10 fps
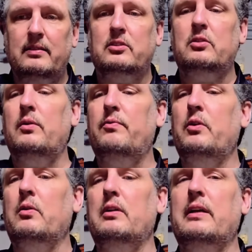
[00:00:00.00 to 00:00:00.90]
So if
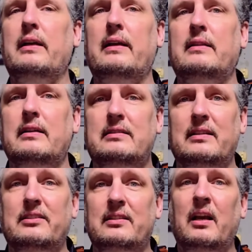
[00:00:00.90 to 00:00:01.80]
you're looking at this
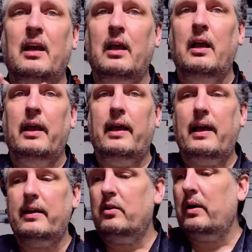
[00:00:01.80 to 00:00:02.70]
as, hey,
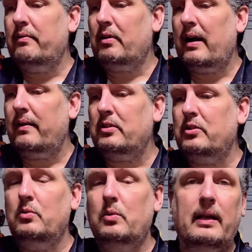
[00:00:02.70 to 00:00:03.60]
I don't ever have to
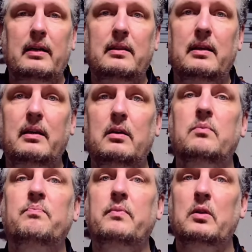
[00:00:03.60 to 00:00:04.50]
do anything,
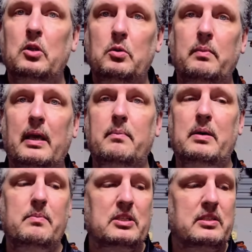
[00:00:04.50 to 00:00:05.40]
you may
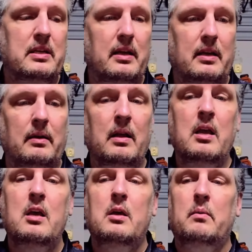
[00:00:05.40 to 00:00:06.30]
be mistaken,
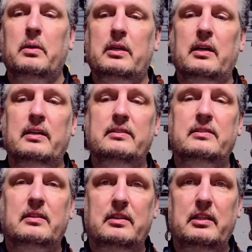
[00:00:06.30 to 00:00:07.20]

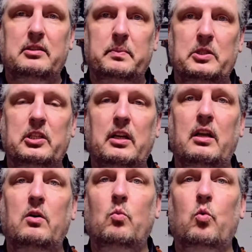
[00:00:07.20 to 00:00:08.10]
because this
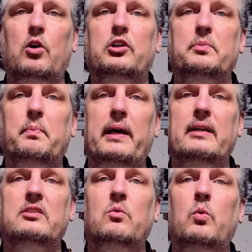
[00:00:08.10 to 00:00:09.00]
machine works
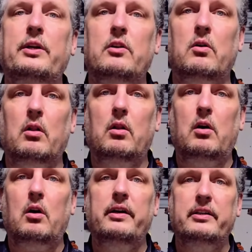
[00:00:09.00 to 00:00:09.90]
best when your
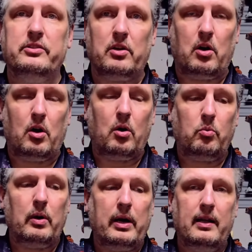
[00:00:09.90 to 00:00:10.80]
lawn is
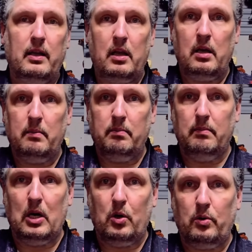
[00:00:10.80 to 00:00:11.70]
already
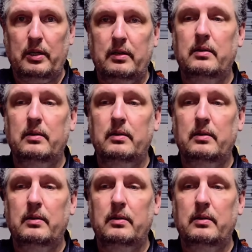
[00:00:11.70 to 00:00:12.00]
mowed